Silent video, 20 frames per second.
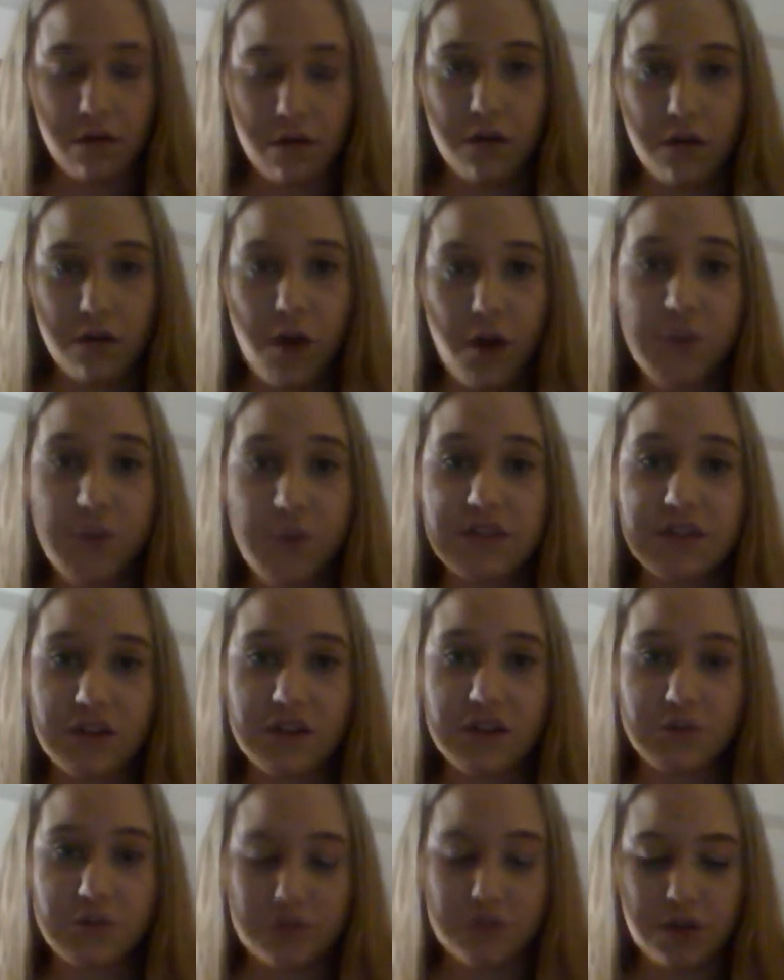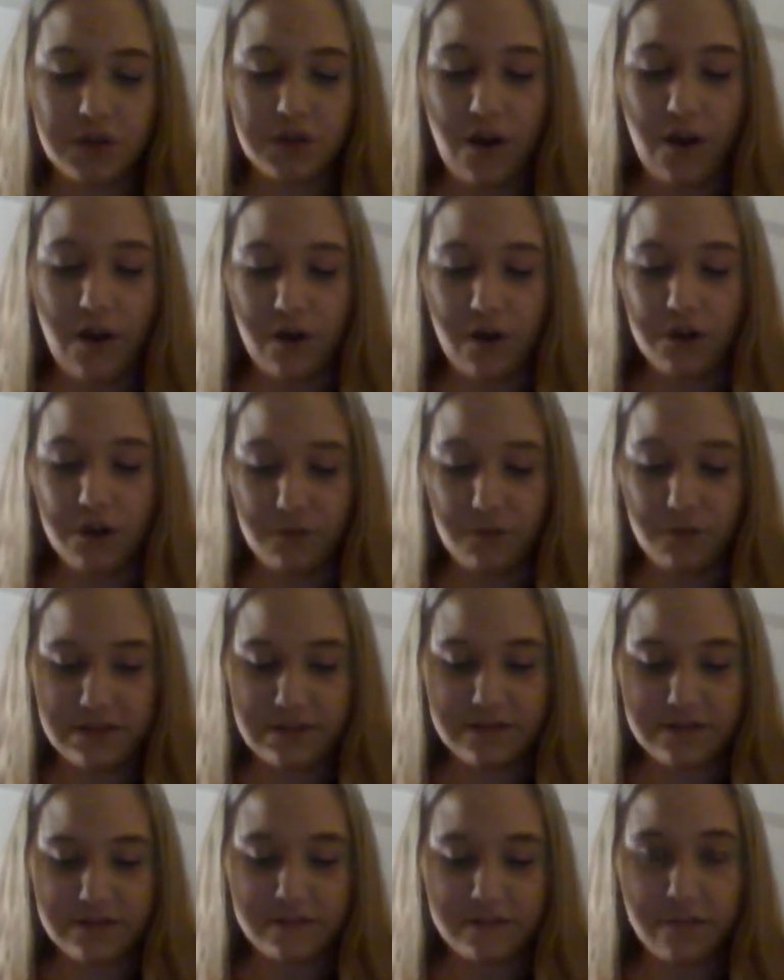Homosexuals are
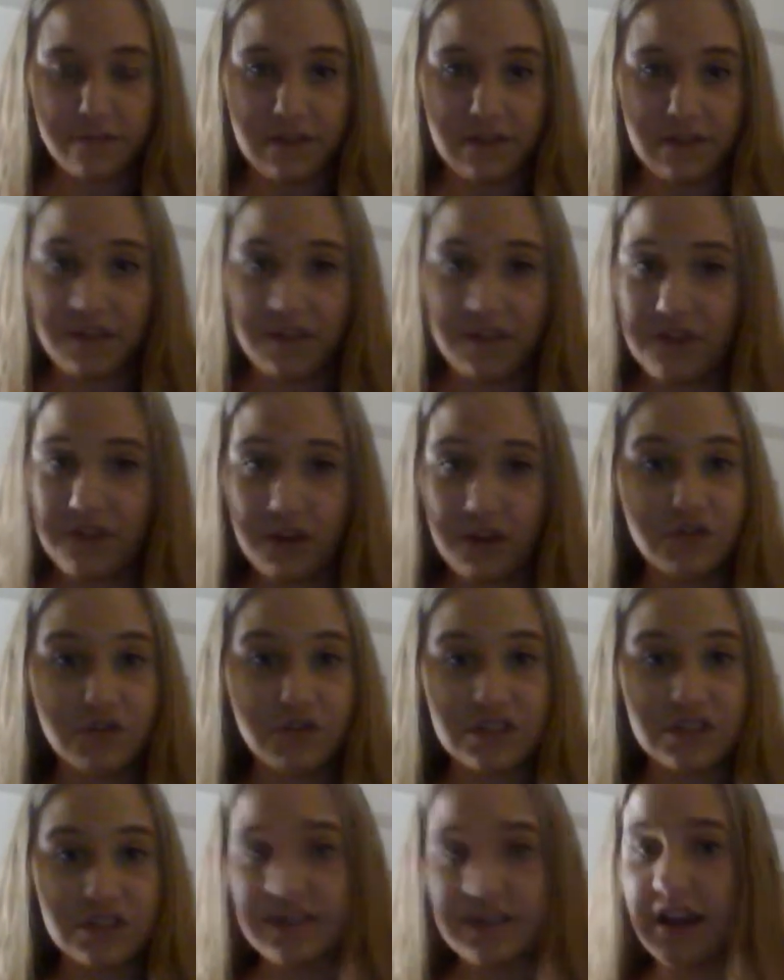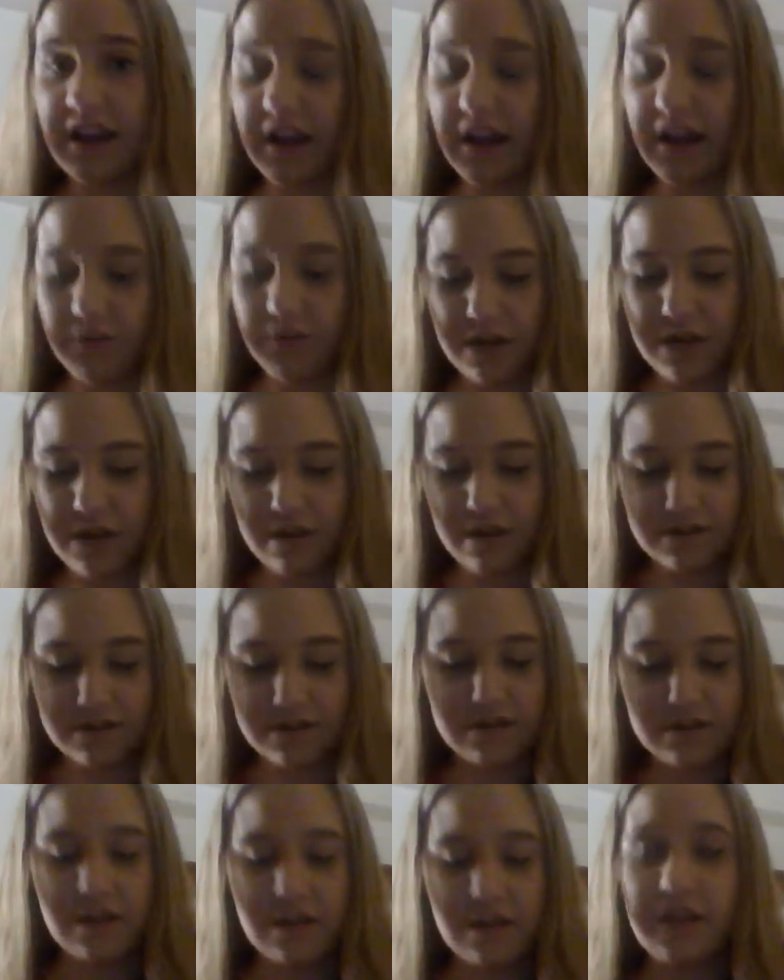humans. They feel just like anyone
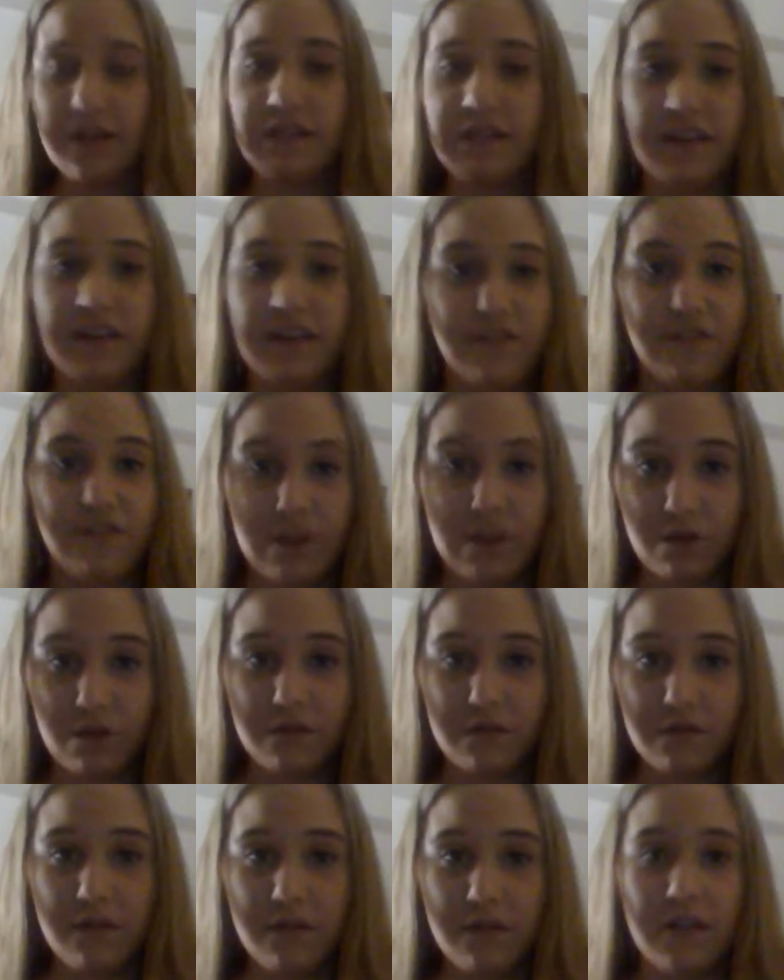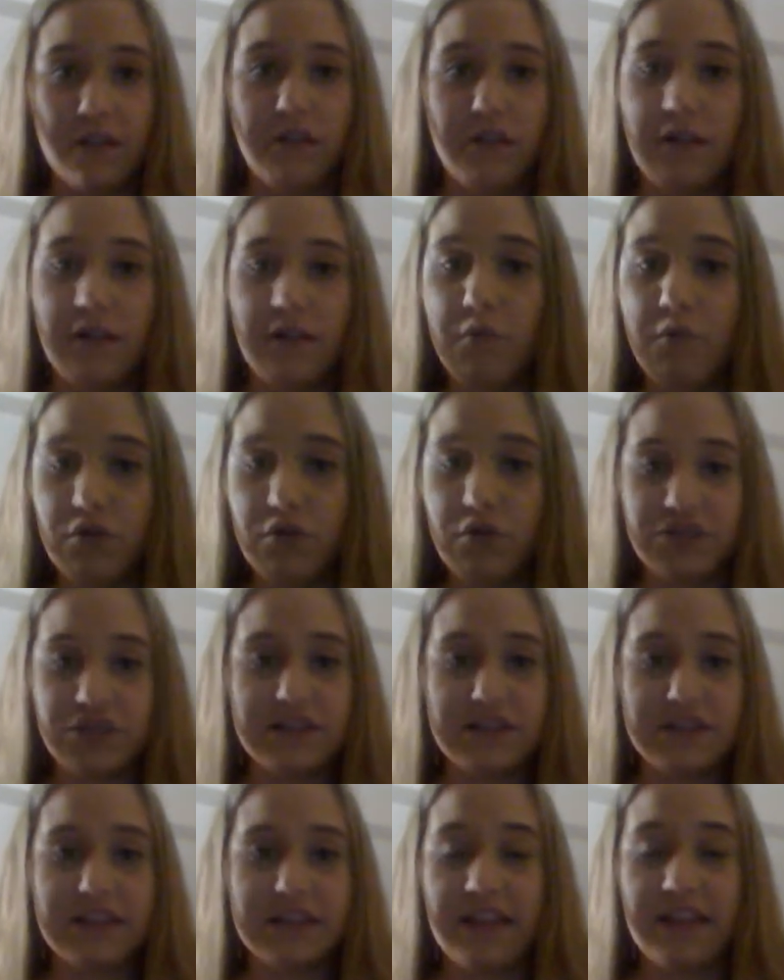else. They feel
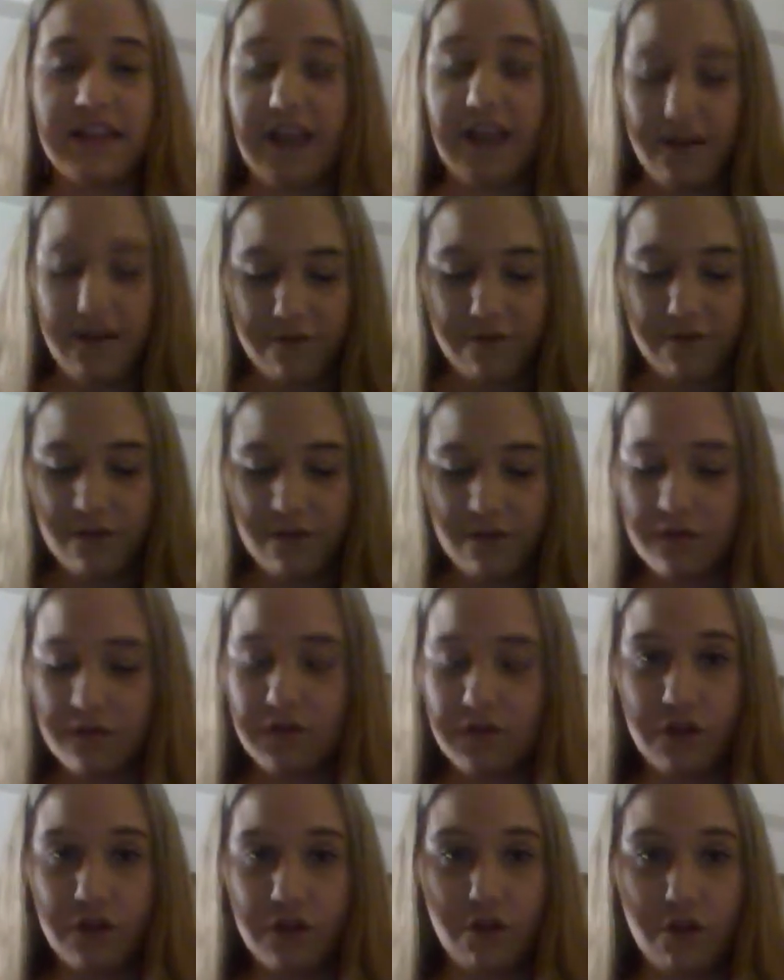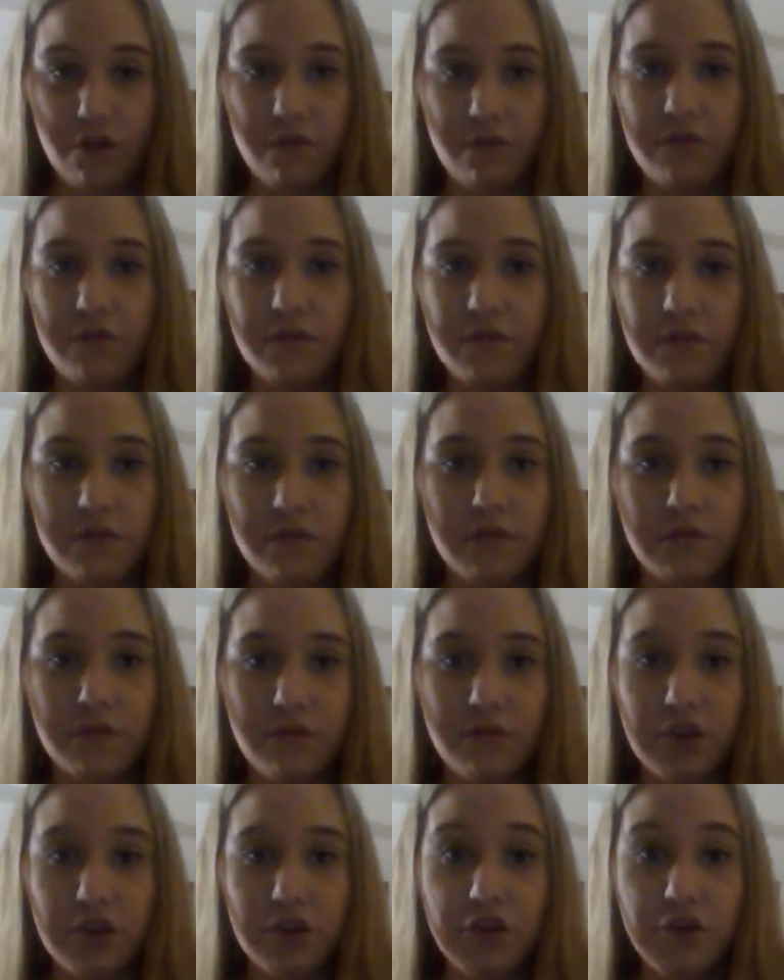emotions, and they have,
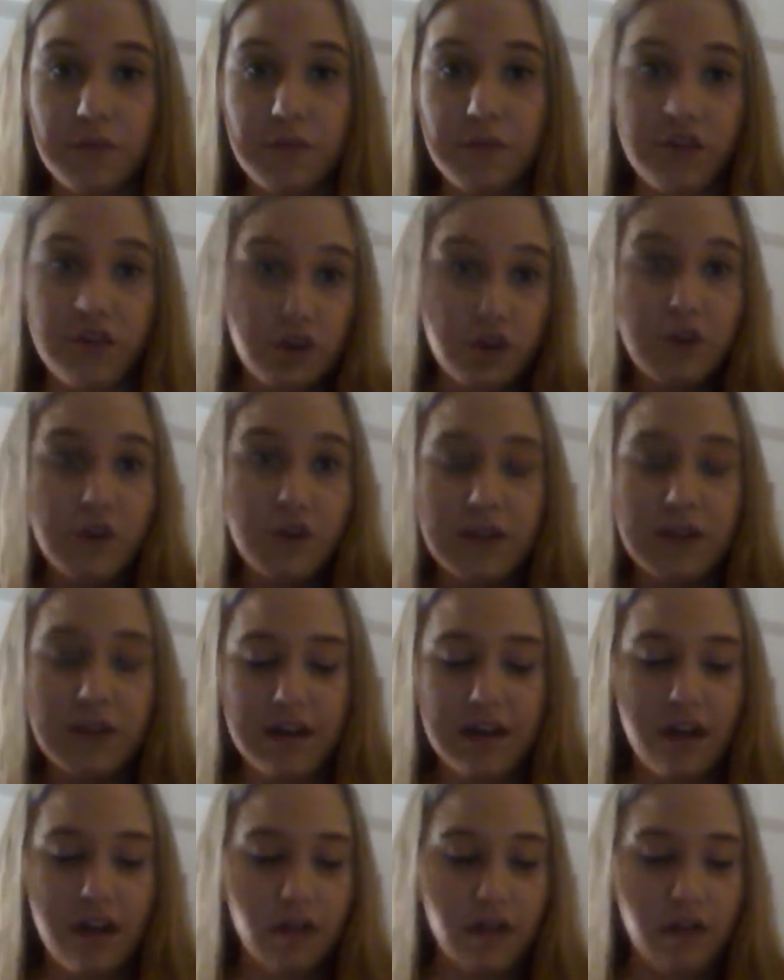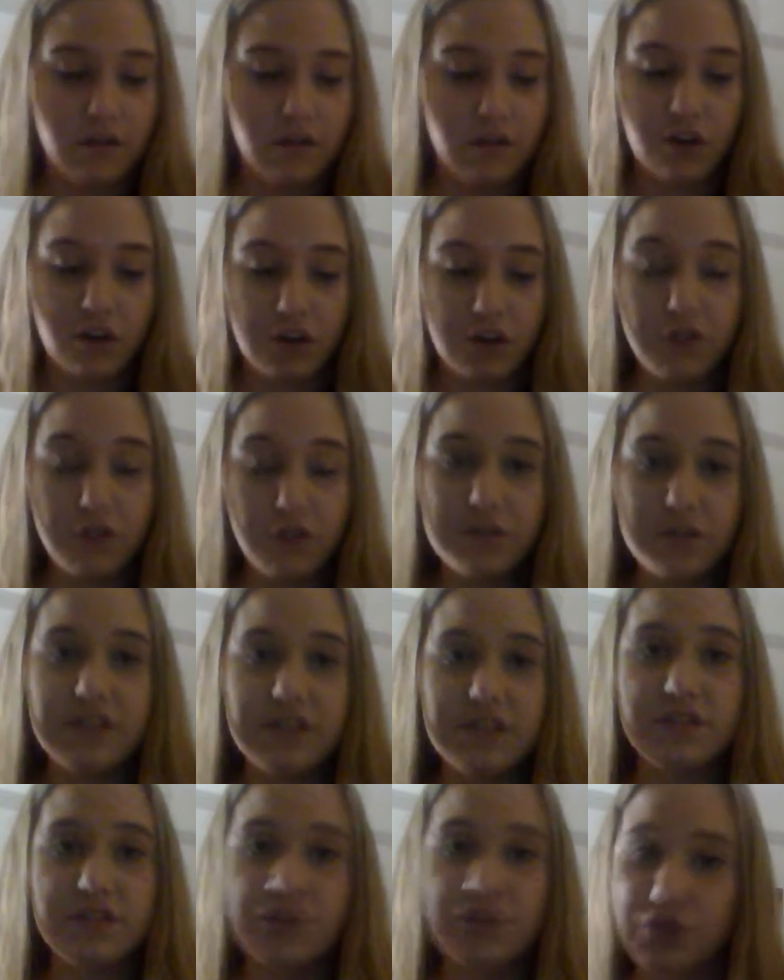they're human. They're
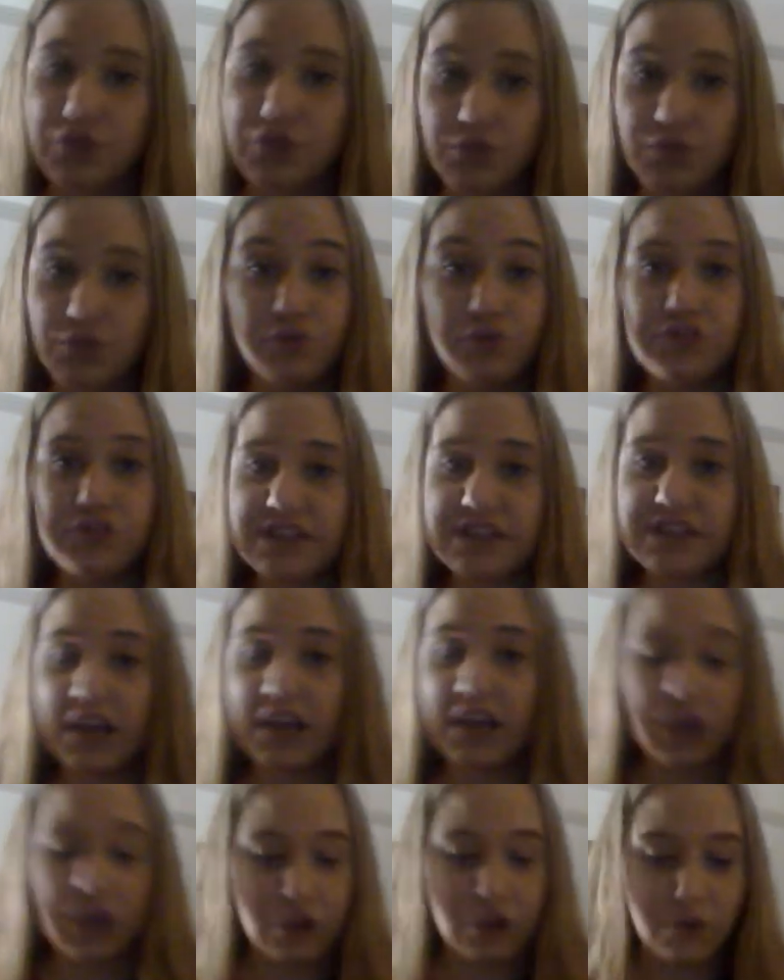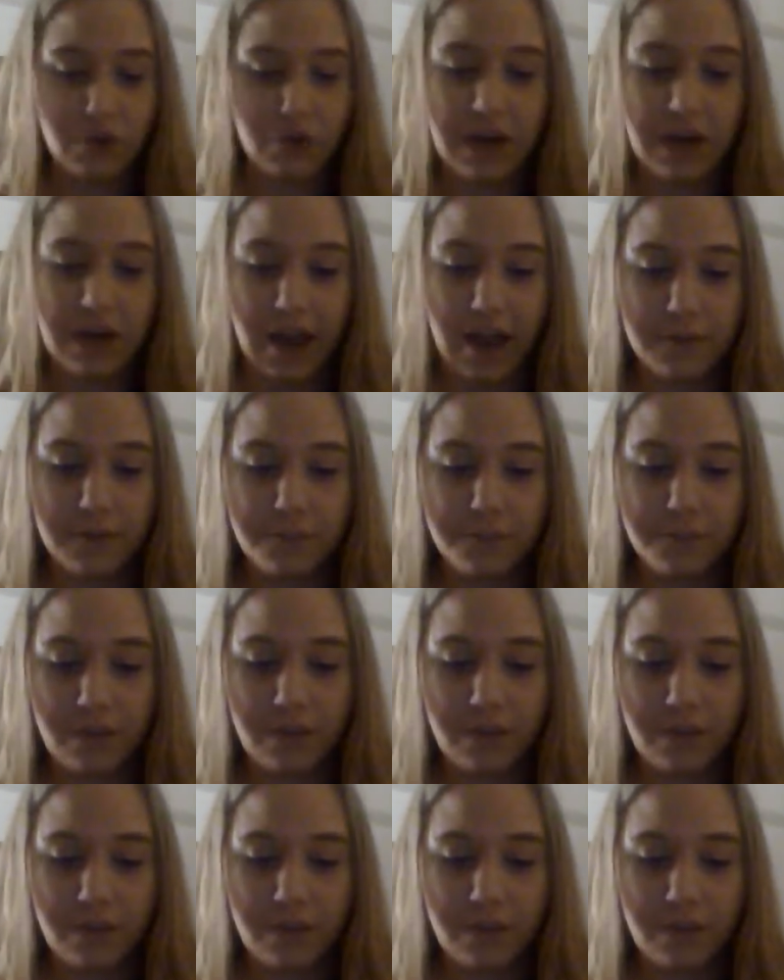humans too, just like you and I.